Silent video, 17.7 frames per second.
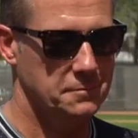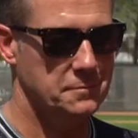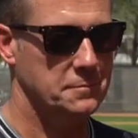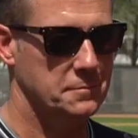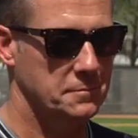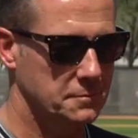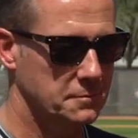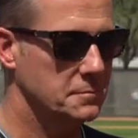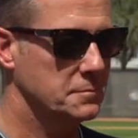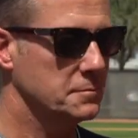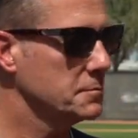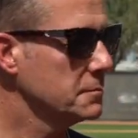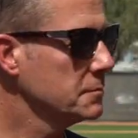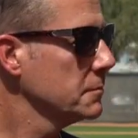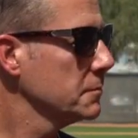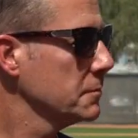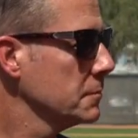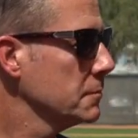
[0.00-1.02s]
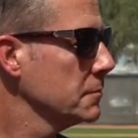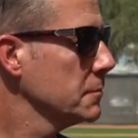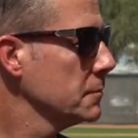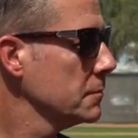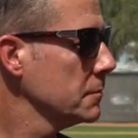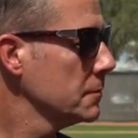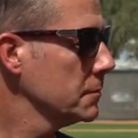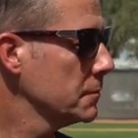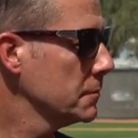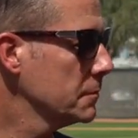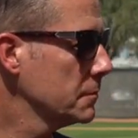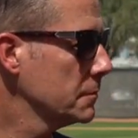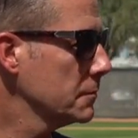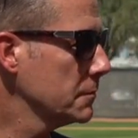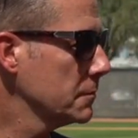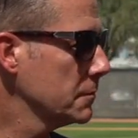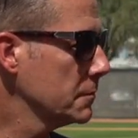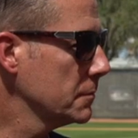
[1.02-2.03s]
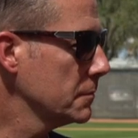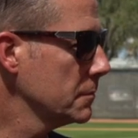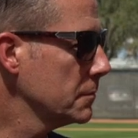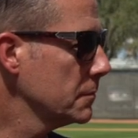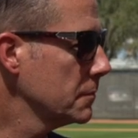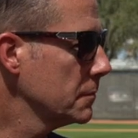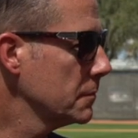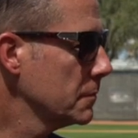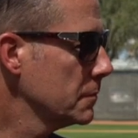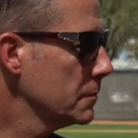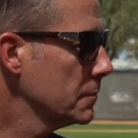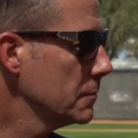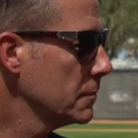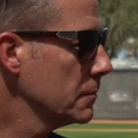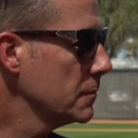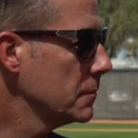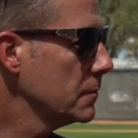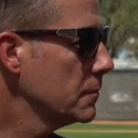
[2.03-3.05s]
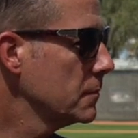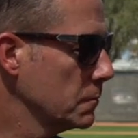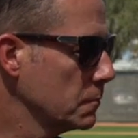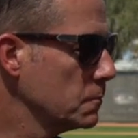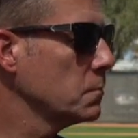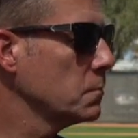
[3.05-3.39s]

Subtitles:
(silent)